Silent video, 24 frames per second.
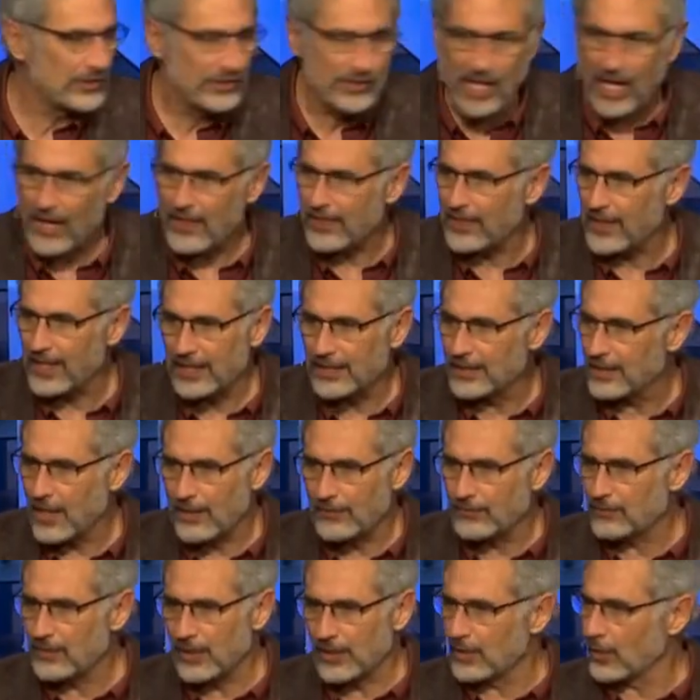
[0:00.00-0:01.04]
nothing
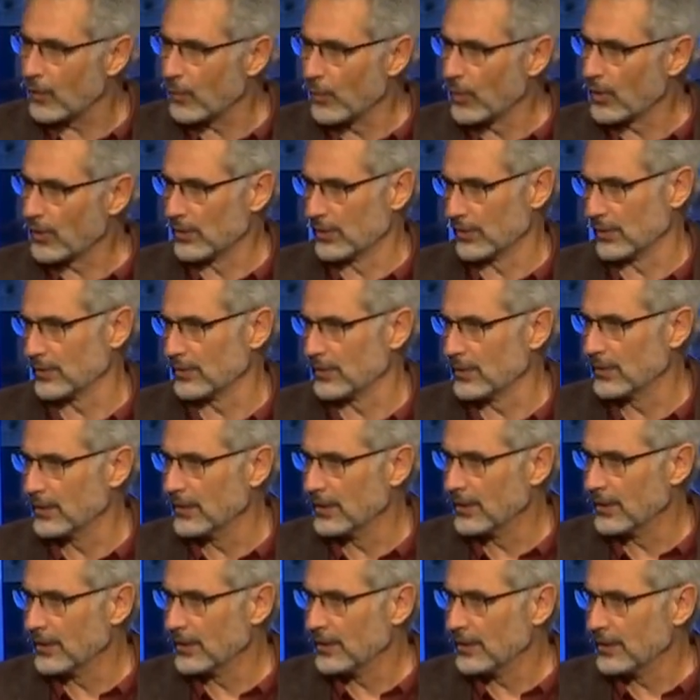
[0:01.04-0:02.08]
left in the world
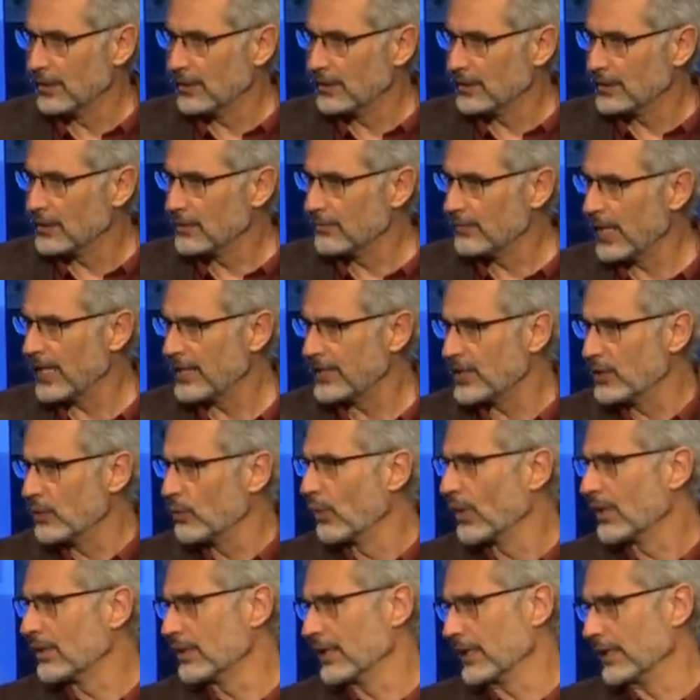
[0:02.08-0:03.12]
to make you
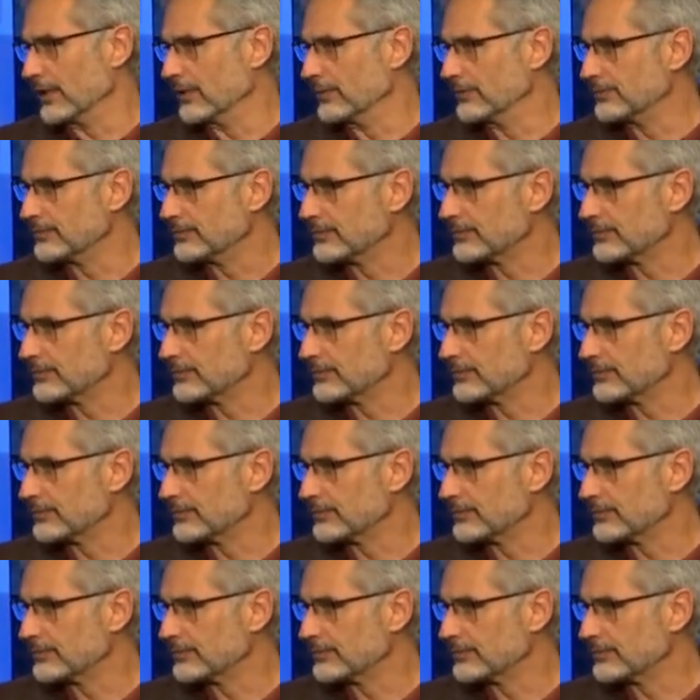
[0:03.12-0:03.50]
worry.